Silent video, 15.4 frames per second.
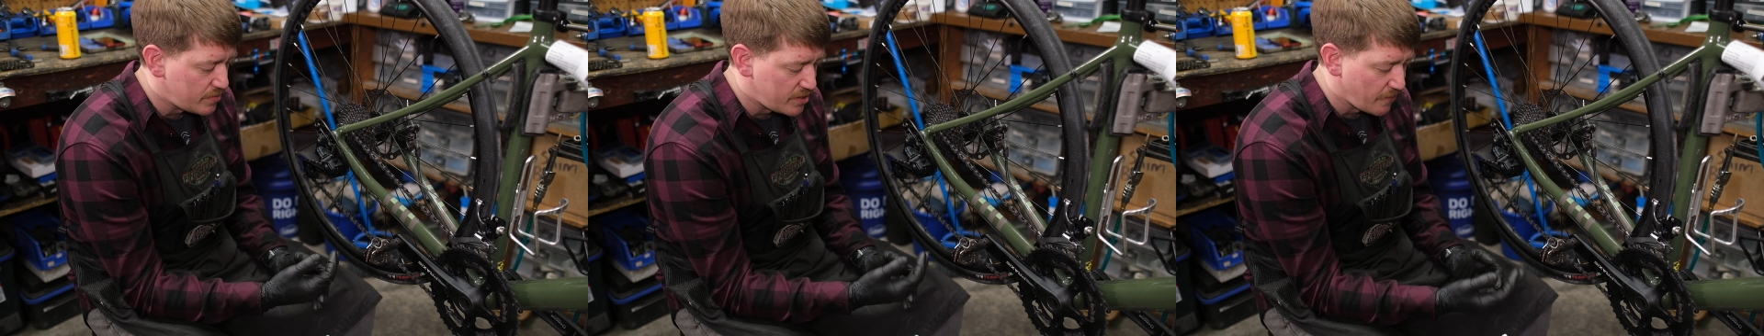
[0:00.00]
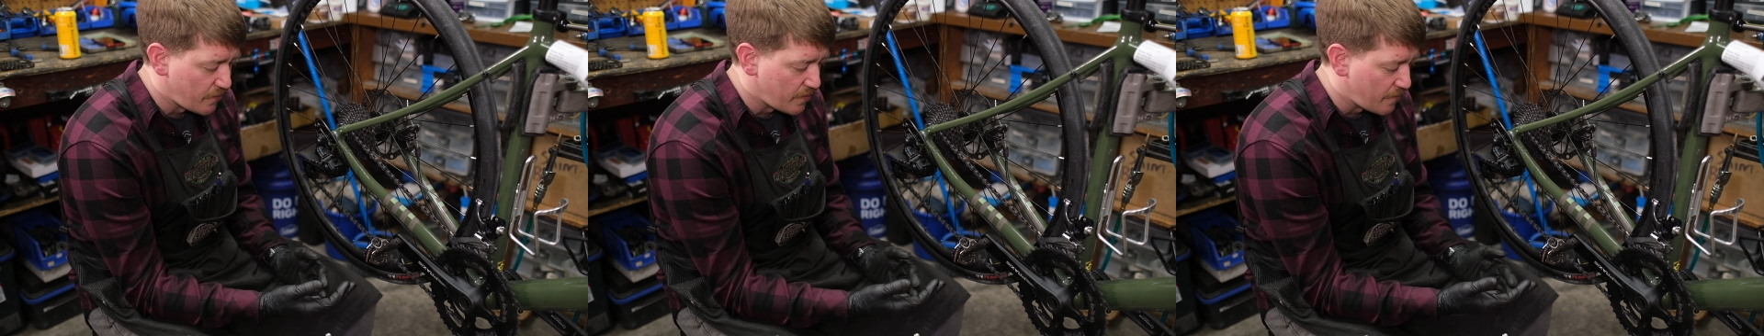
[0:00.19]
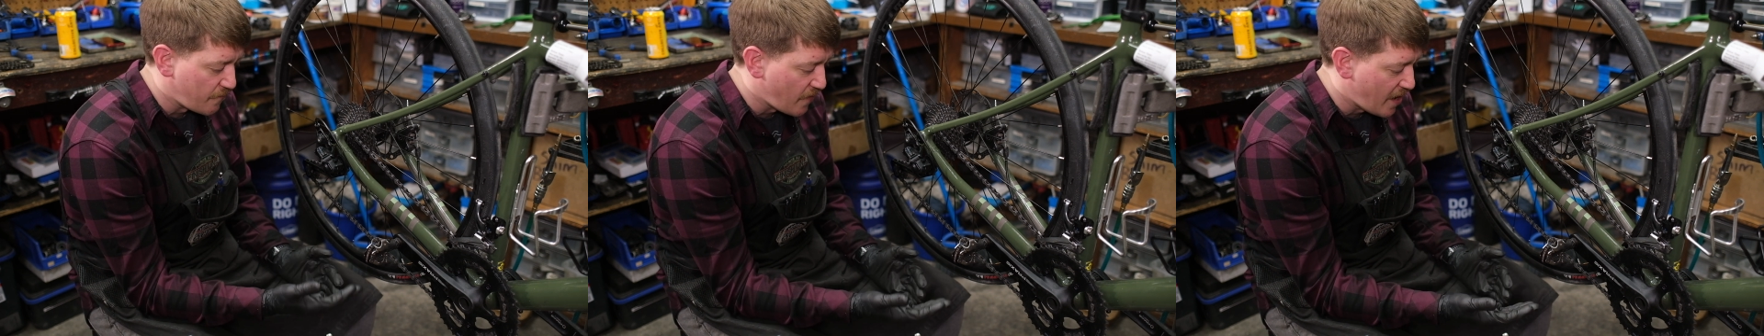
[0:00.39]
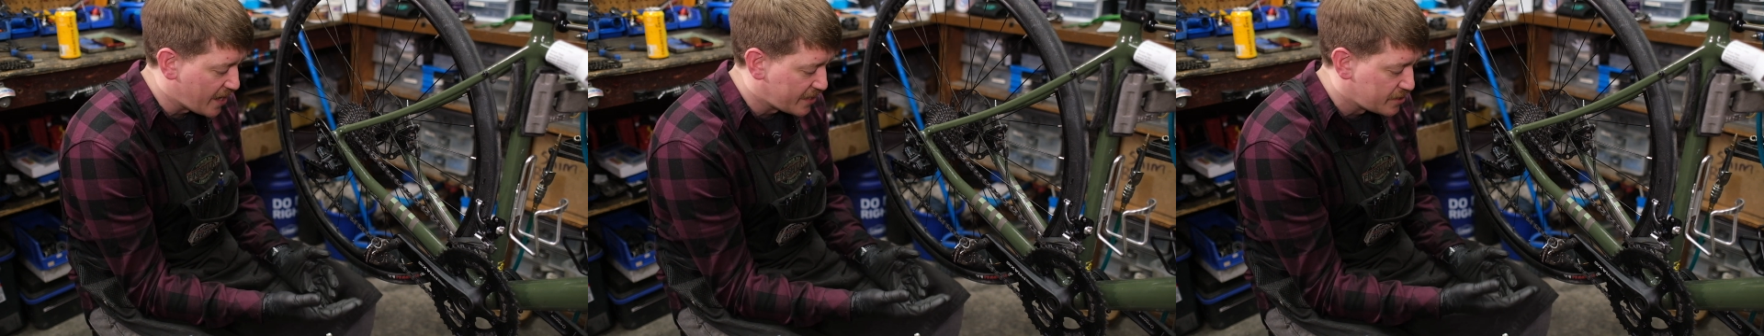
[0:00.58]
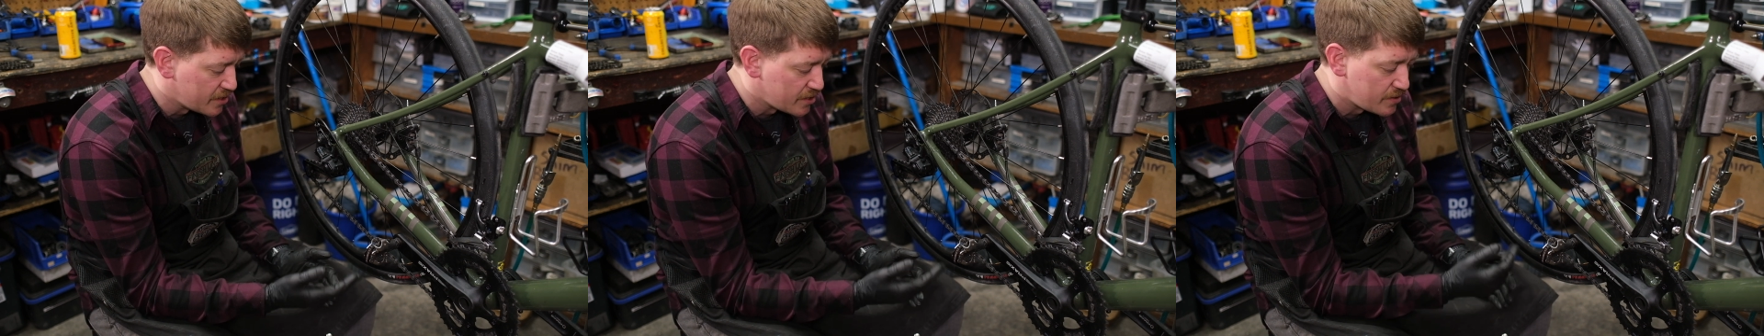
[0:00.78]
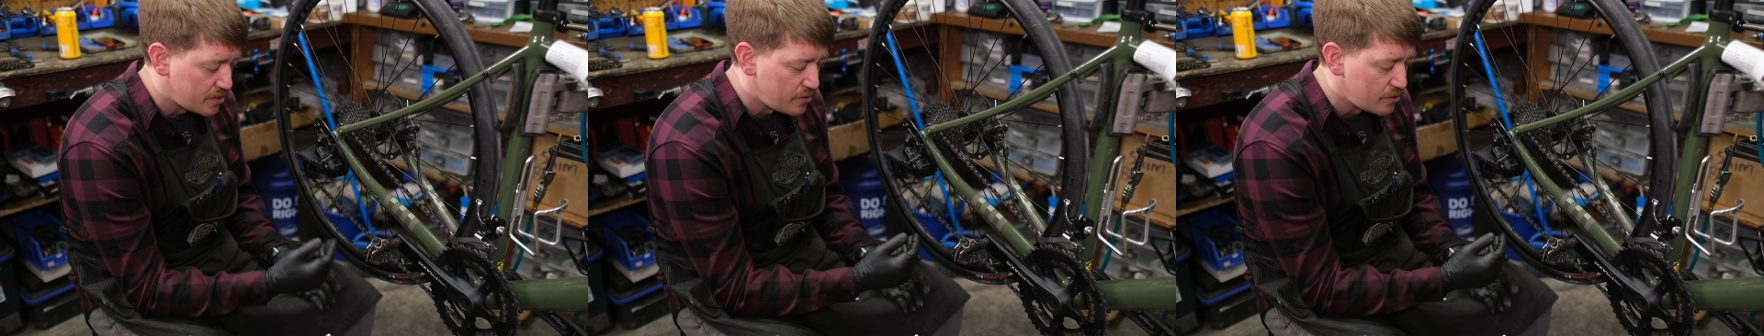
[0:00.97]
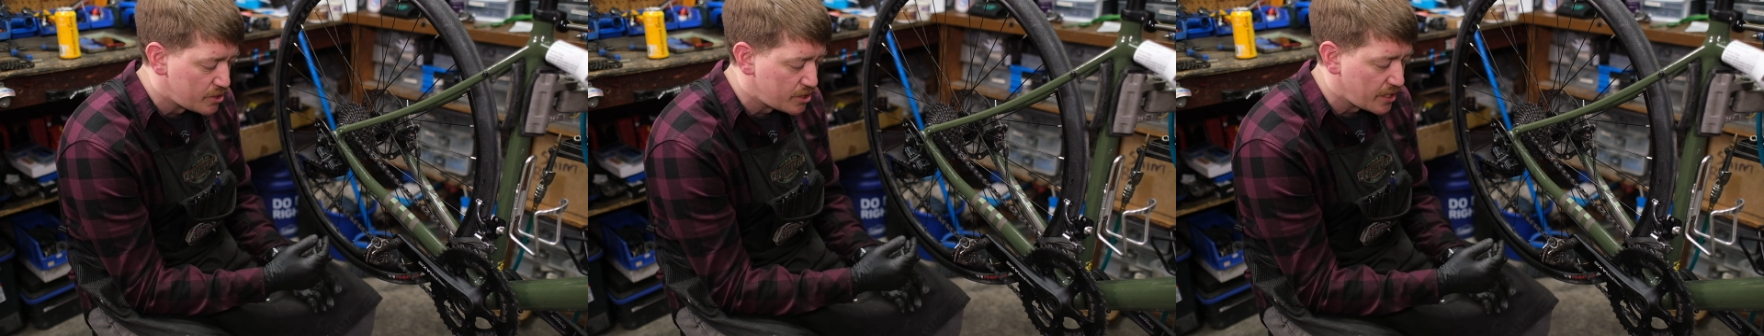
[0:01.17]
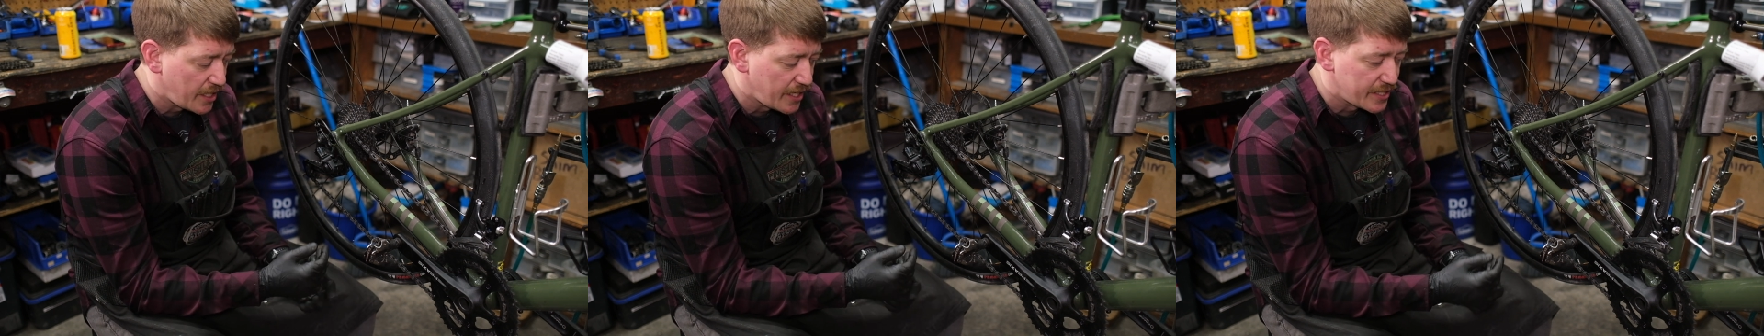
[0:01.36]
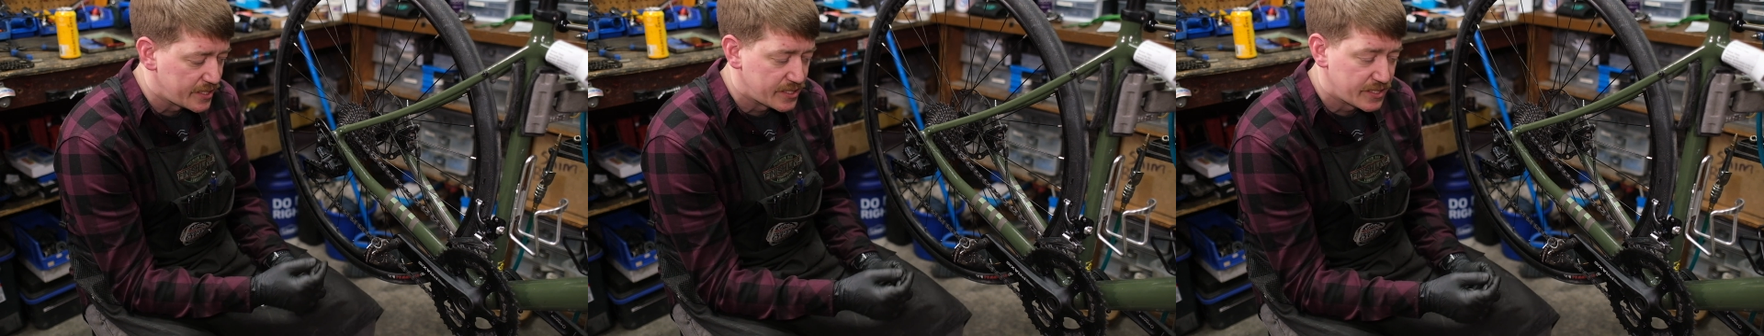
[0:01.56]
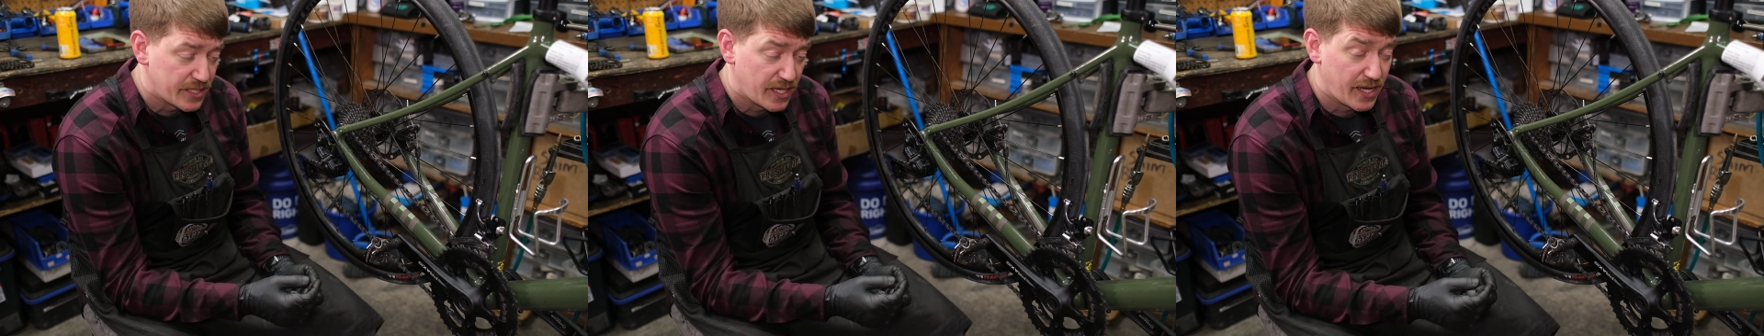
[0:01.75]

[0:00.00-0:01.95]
different factors. Usually it's